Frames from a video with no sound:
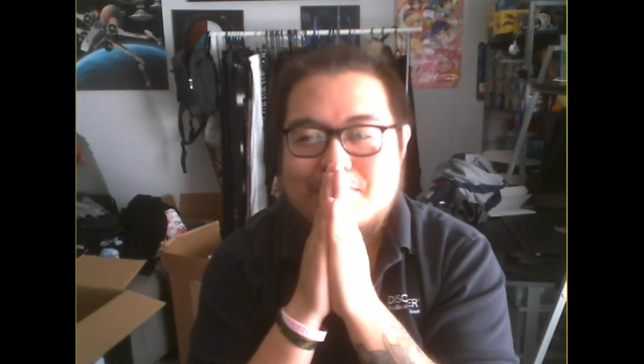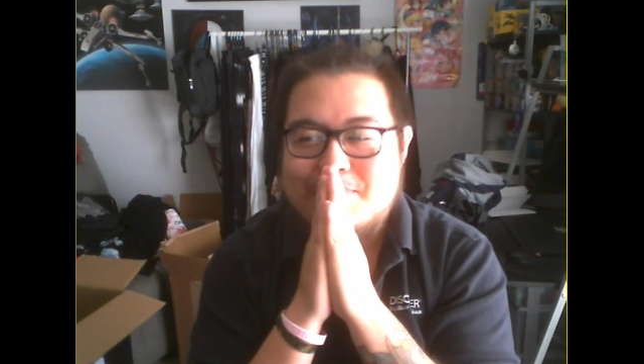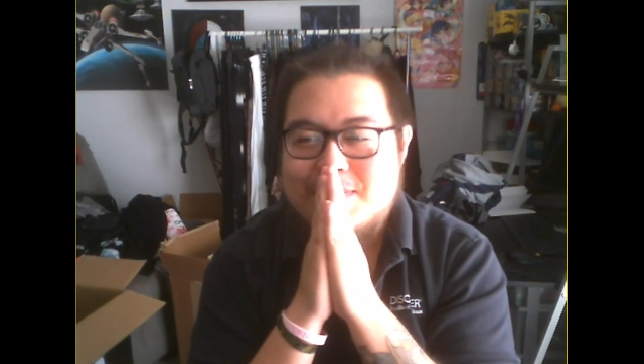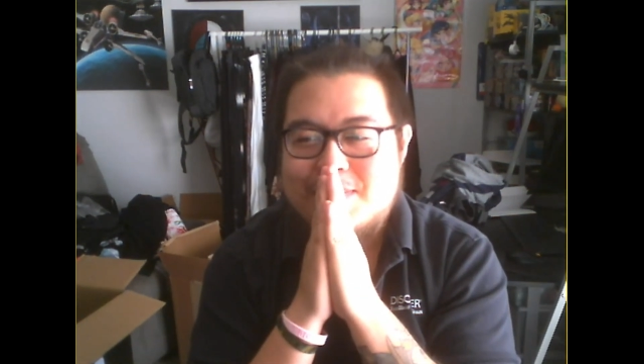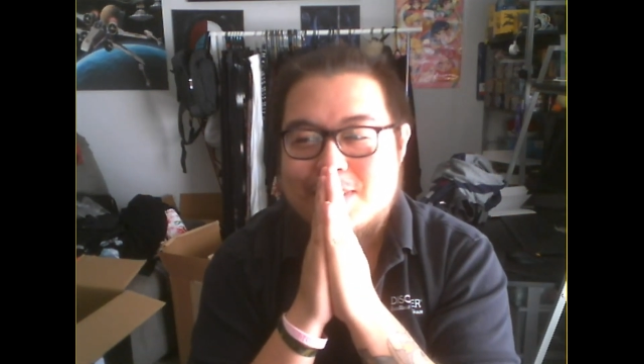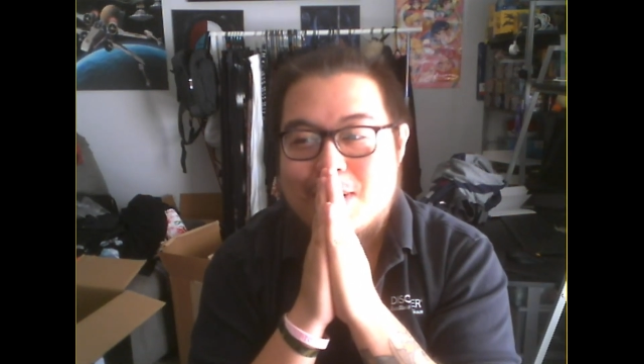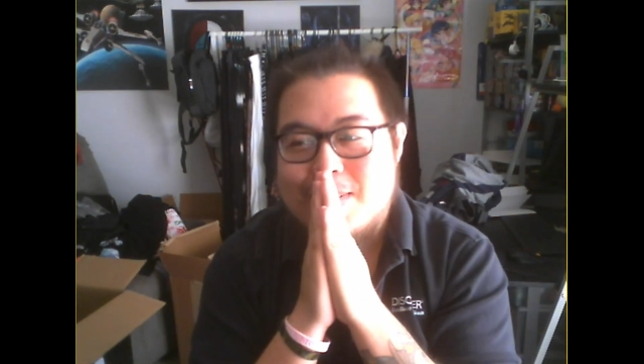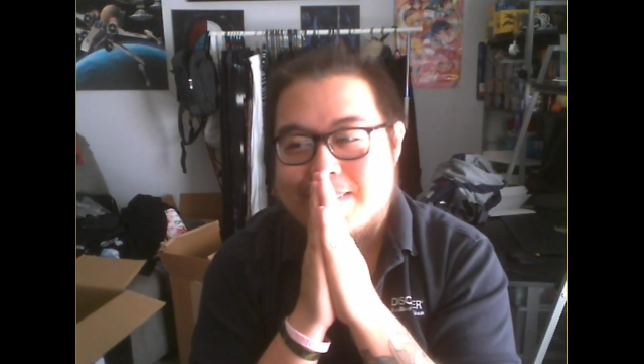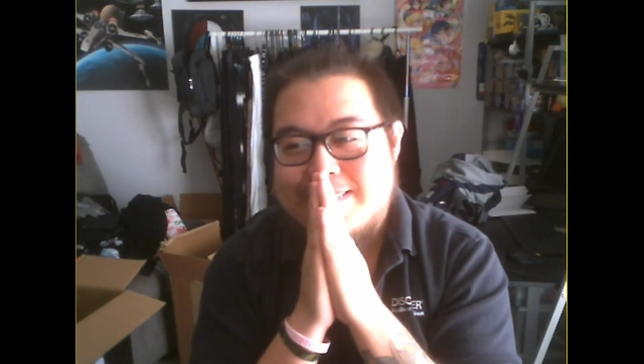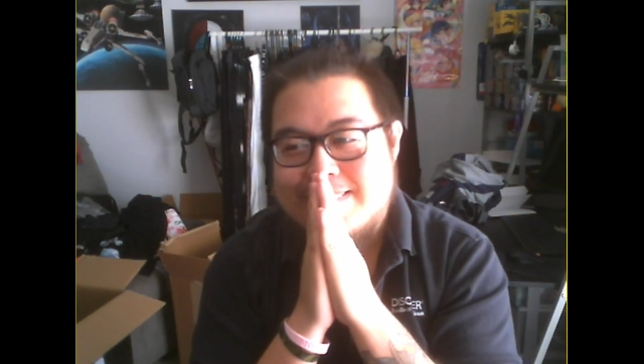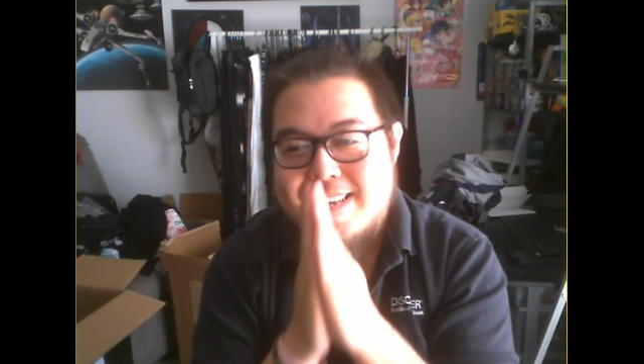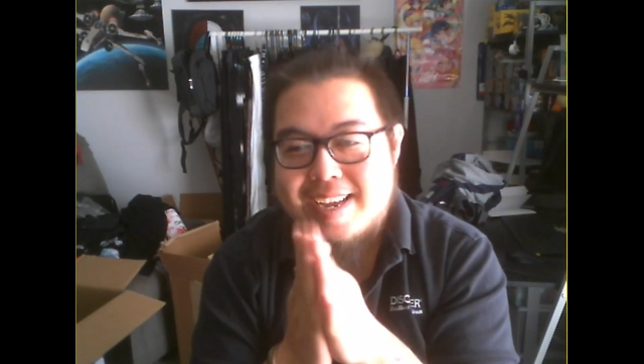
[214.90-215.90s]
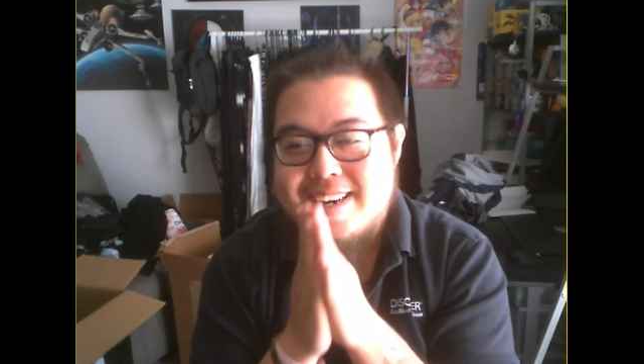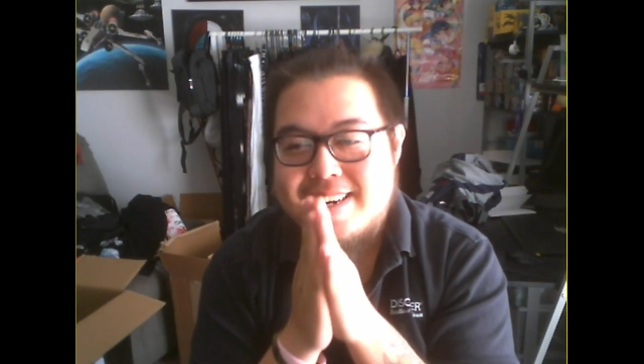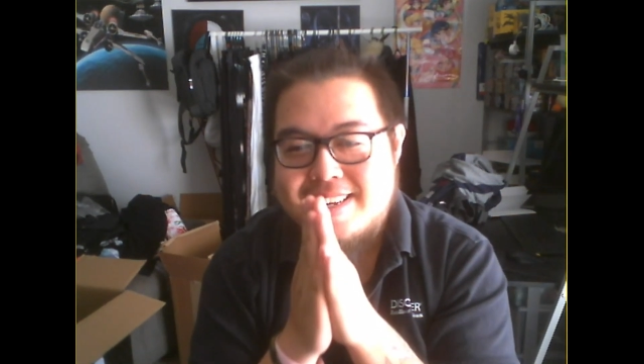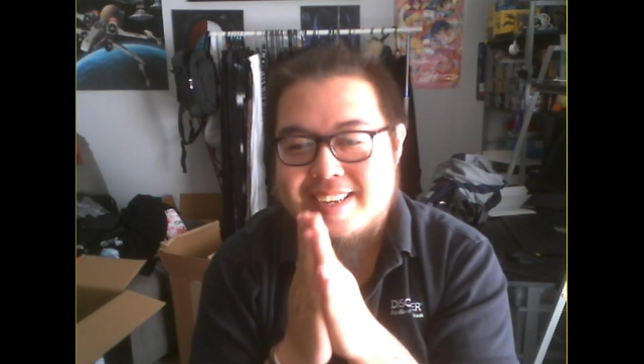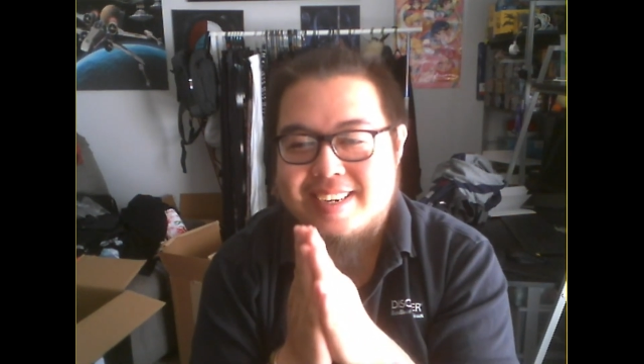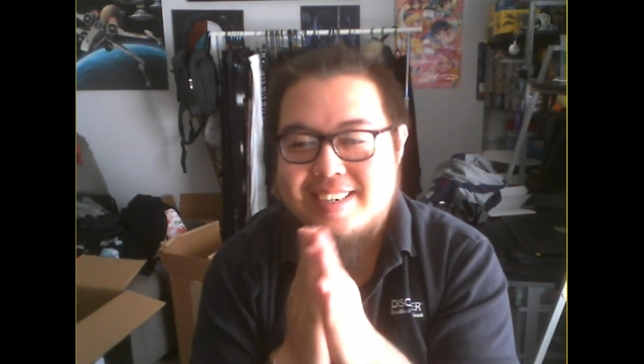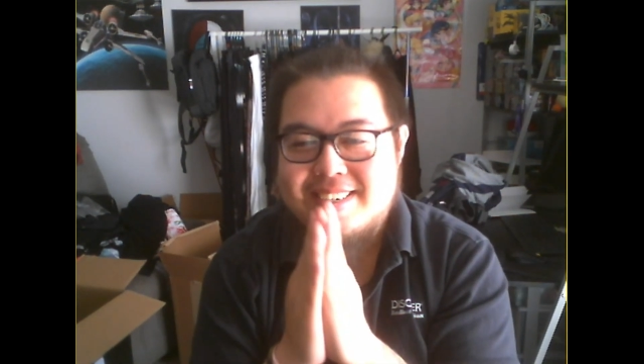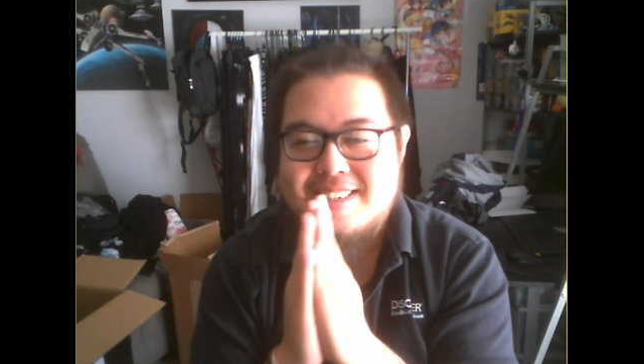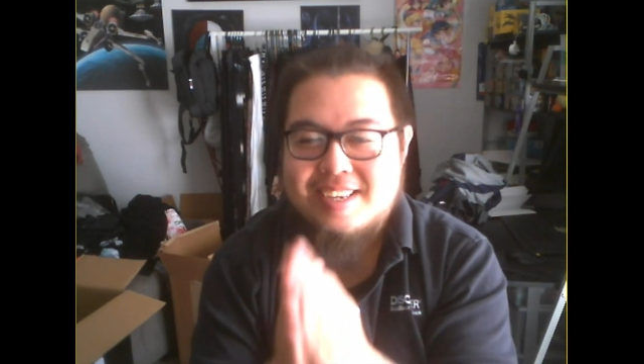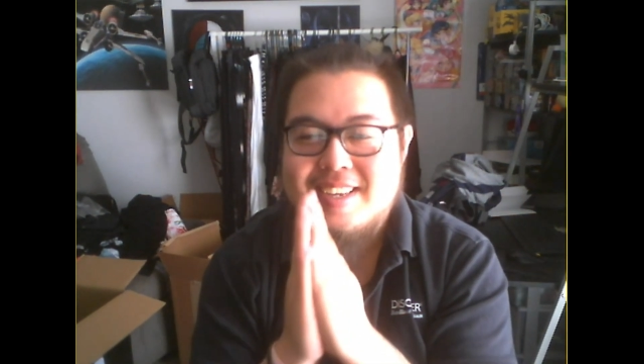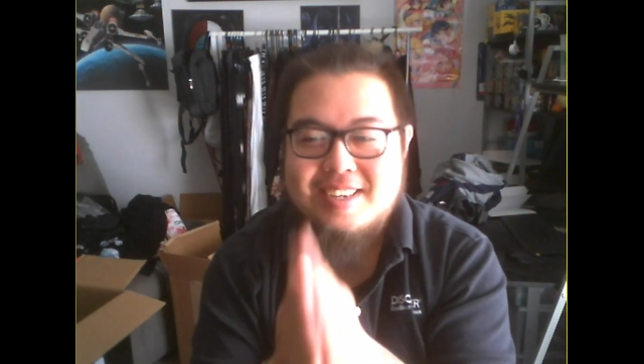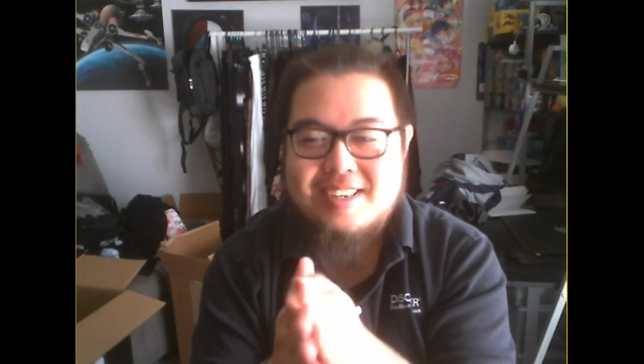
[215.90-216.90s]
So excited.
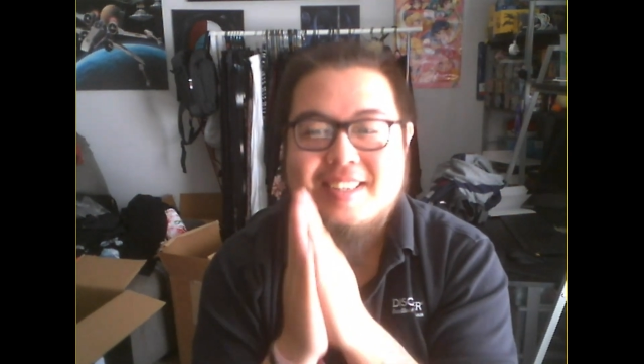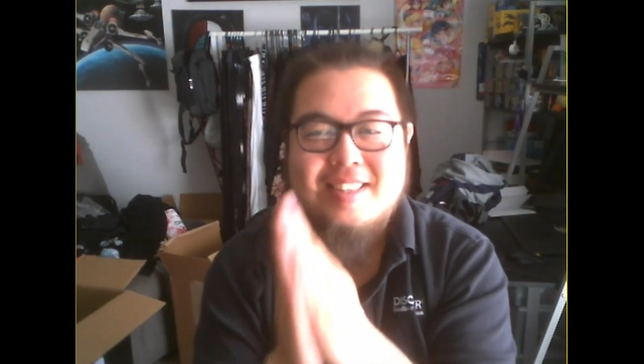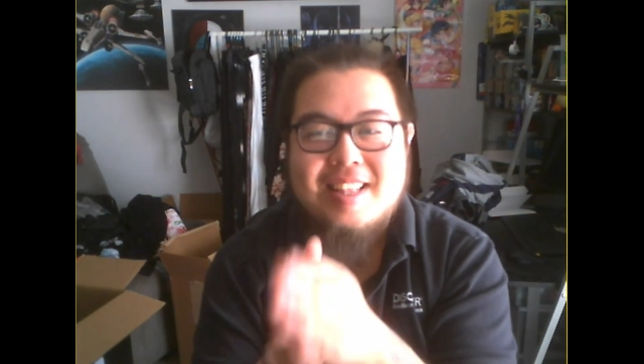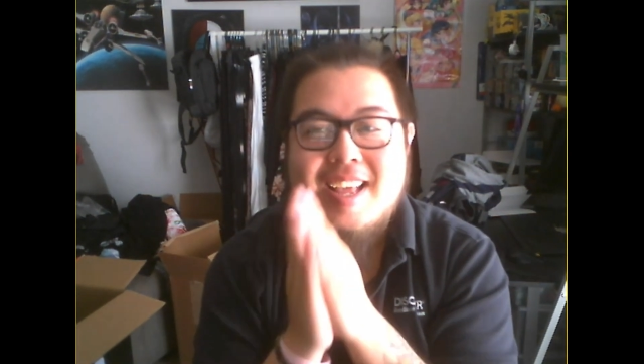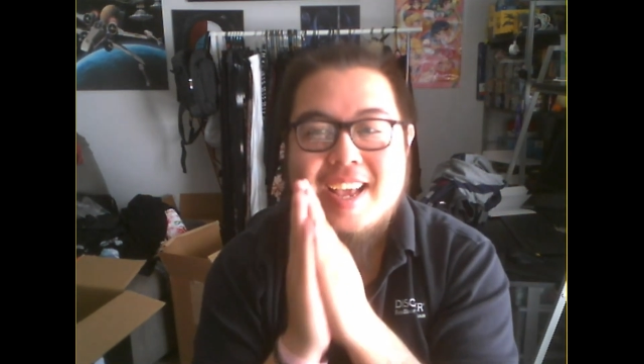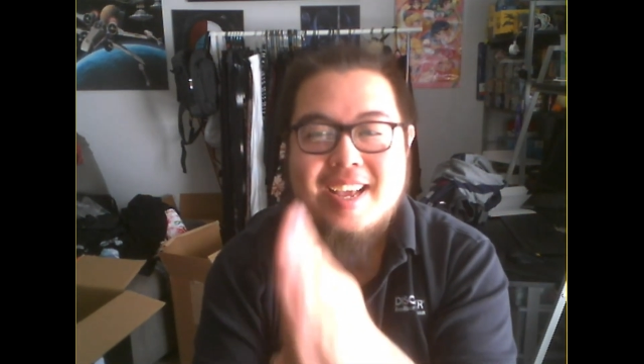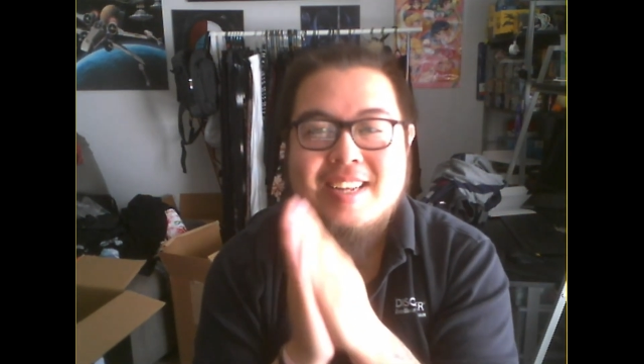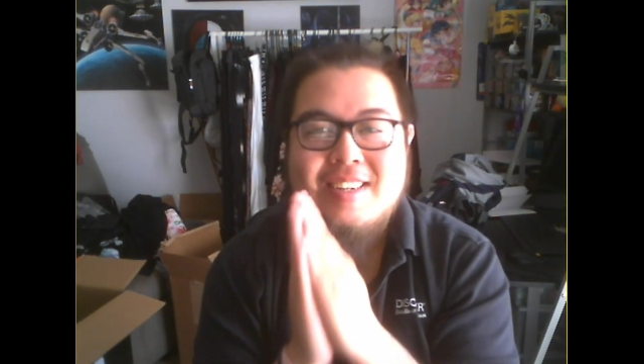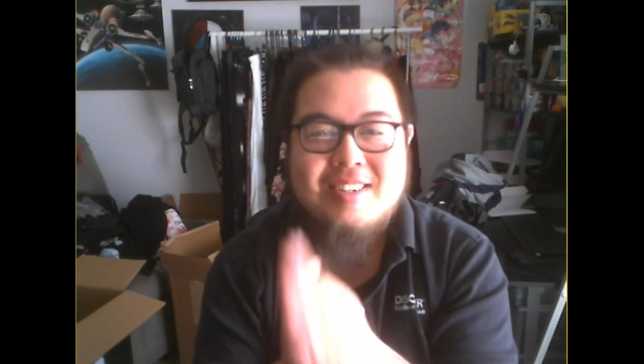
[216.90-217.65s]
That